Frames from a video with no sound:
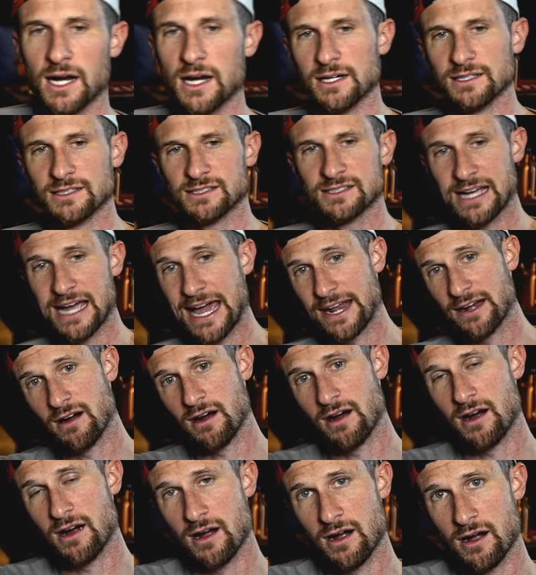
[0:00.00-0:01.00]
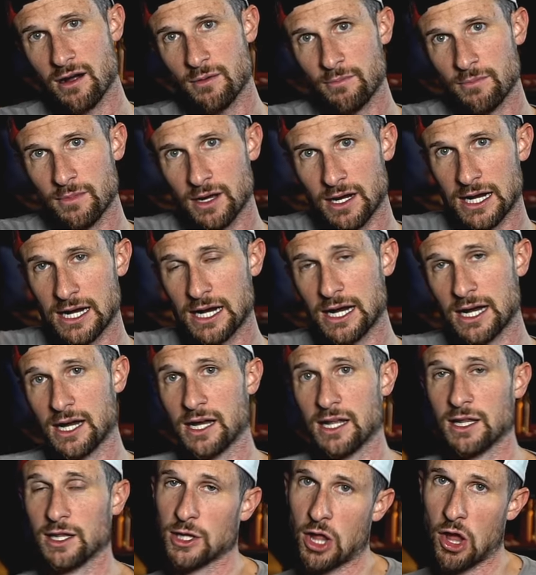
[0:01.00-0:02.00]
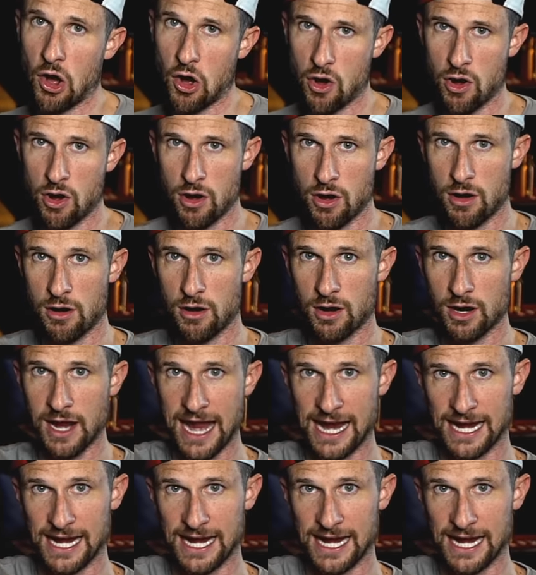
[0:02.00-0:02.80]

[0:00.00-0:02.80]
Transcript: Sidearm, long